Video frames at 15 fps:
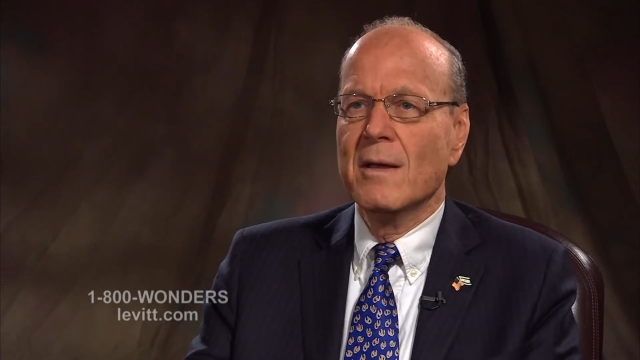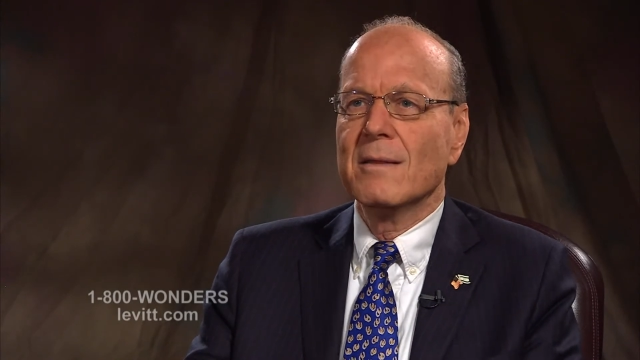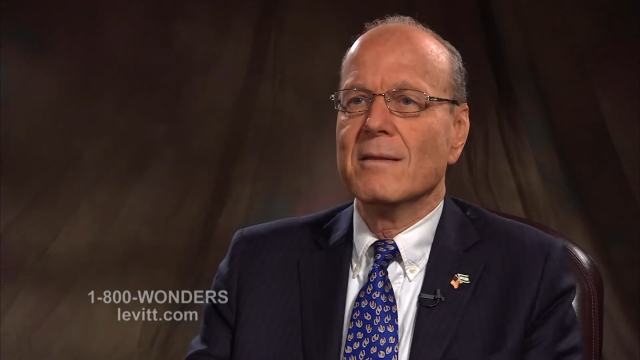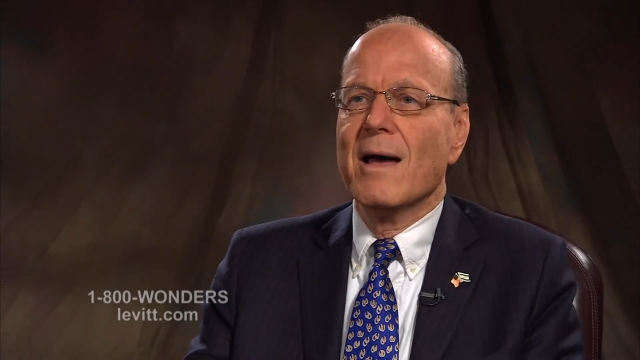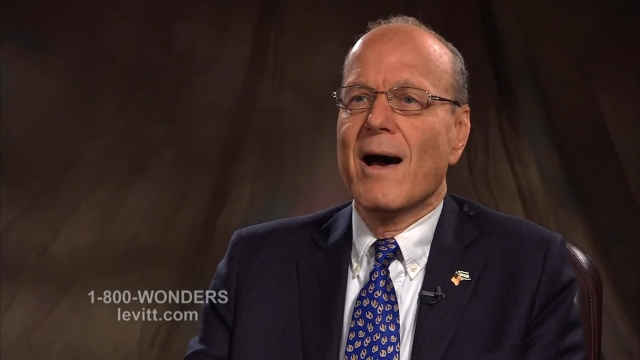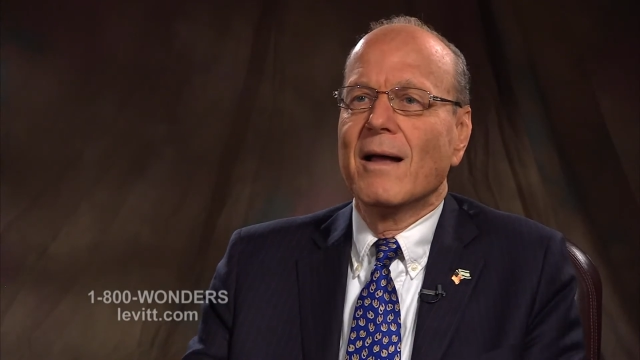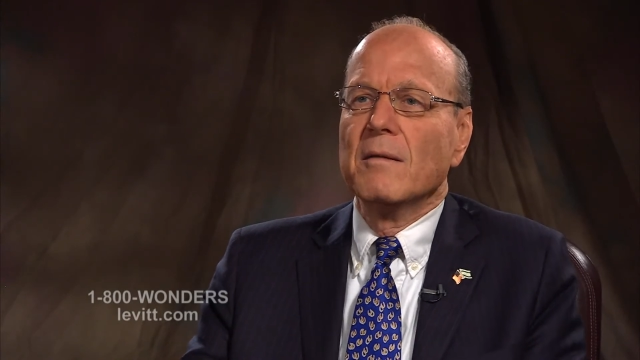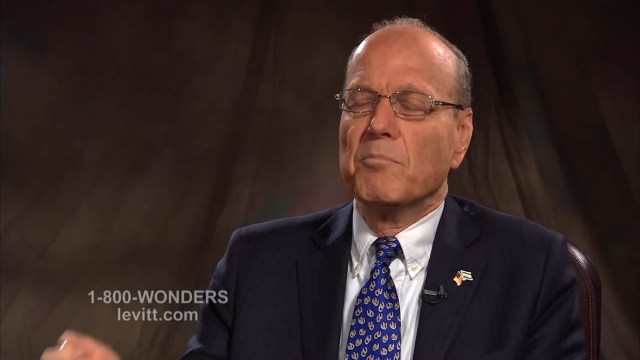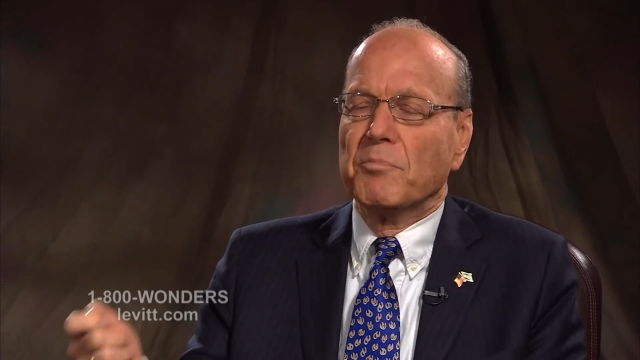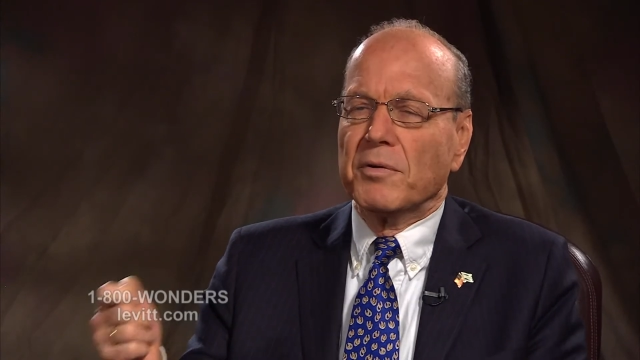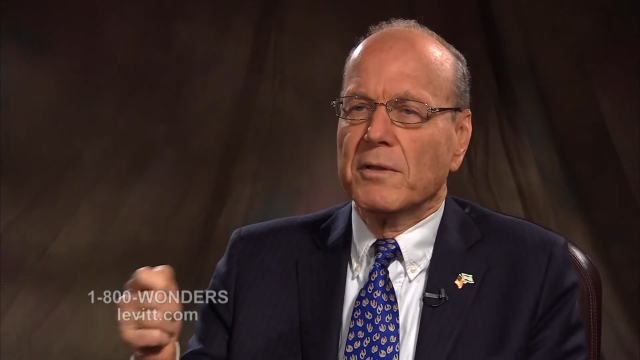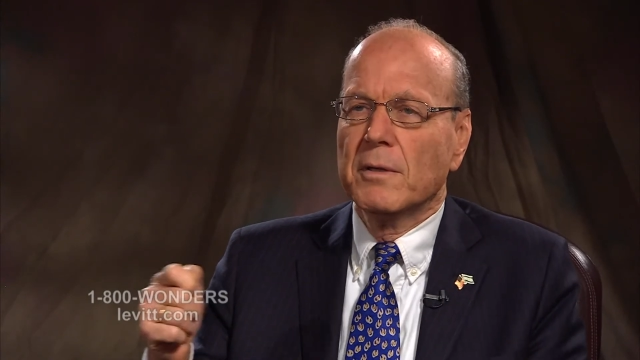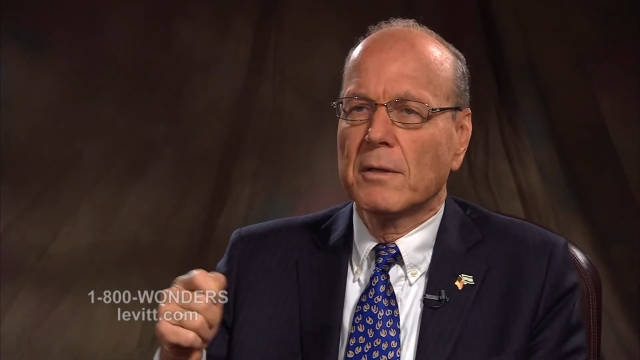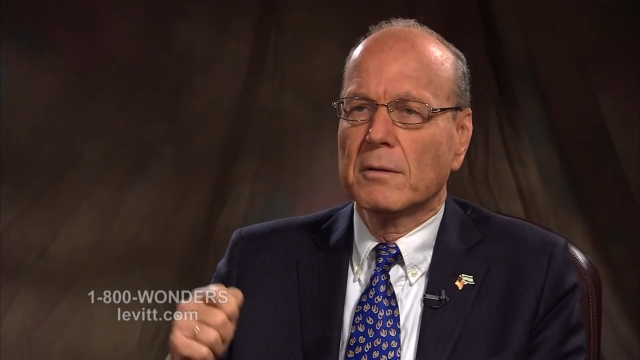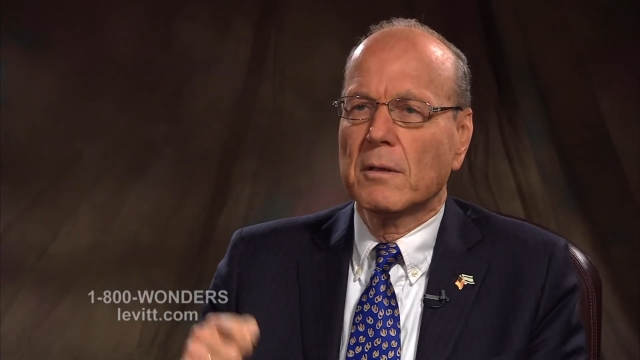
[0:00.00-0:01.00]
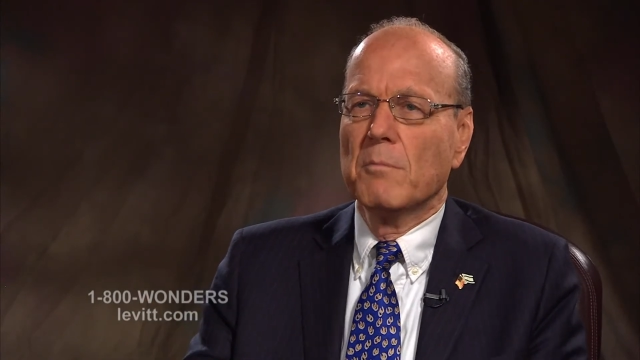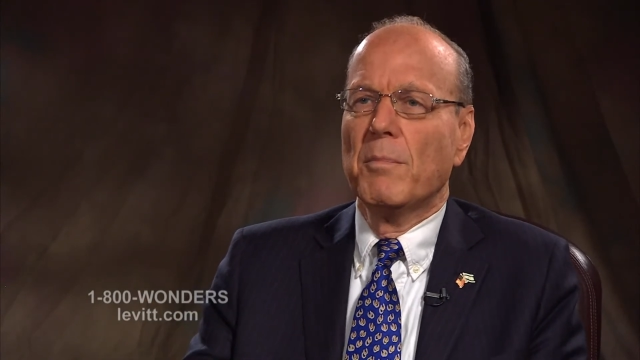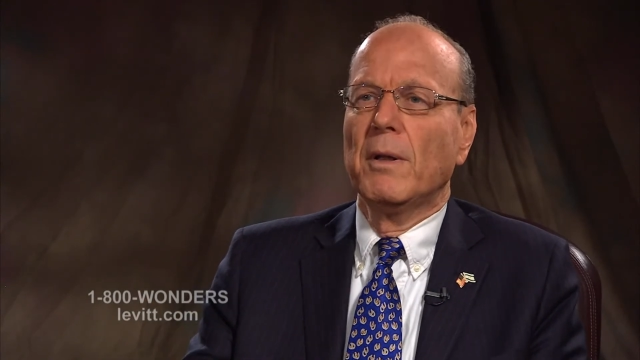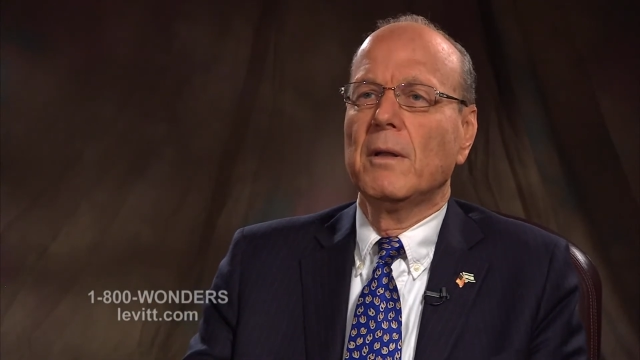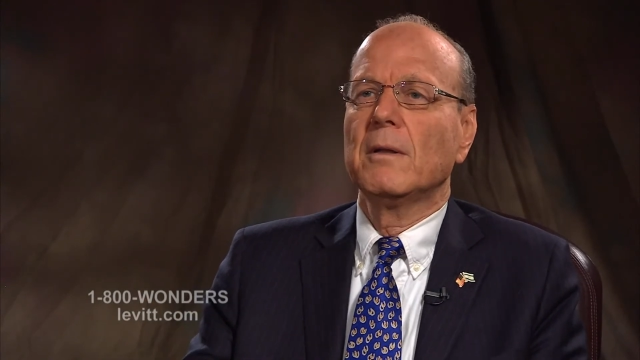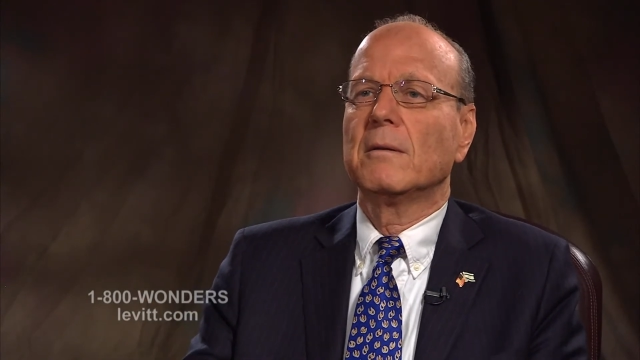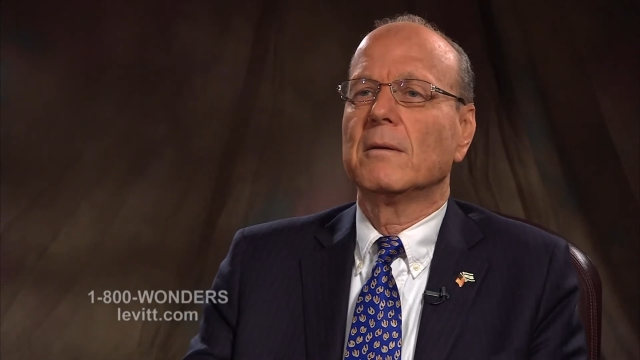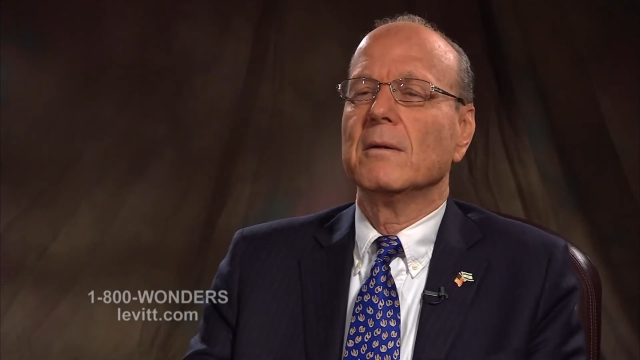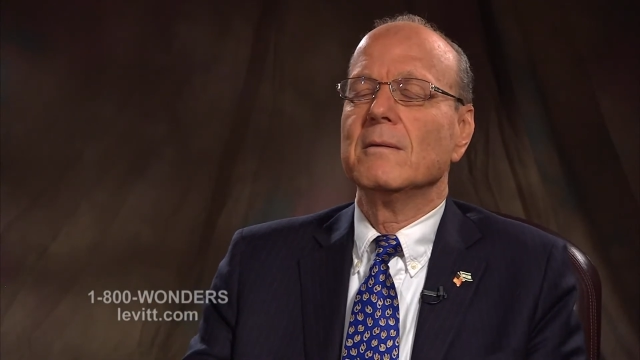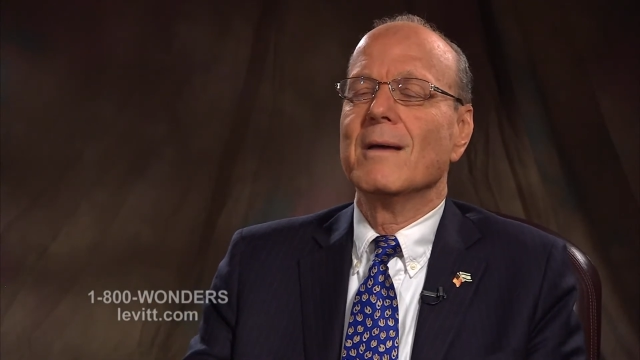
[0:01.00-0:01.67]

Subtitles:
the unpredictability,